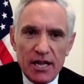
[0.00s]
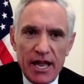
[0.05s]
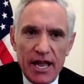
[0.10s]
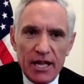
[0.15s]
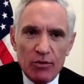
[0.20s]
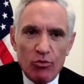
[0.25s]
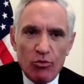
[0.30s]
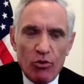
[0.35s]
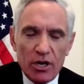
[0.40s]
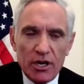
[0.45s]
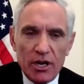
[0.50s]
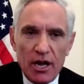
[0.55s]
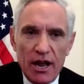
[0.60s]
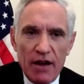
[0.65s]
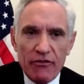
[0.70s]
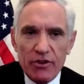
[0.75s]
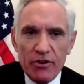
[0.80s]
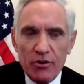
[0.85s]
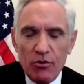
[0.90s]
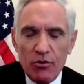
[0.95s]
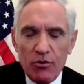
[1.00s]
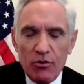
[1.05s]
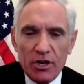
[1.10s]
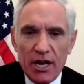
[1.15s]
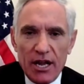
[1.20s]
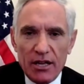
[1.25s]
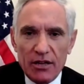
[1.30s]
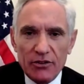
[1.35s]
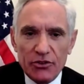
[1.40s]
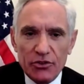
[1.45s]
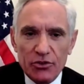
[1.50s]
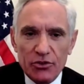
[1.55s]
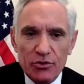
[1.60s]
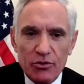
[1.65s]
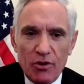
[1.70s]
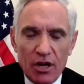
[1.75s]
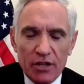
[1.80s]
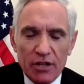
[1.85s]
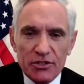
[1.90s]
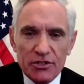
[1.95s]
and what everyone else
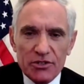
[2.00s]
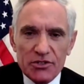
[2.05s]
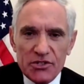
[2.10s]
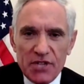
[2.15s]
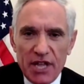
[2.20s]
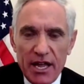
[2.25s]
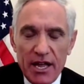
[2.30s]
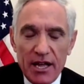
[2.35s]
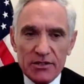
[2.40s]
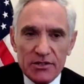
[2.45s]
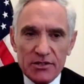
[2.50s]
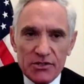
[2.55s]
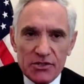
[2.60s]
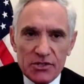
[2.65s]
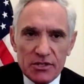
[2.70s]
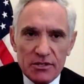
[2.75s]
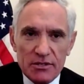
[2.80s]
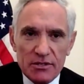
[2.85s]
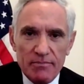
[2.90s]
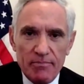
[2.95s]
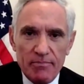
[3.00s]
who understands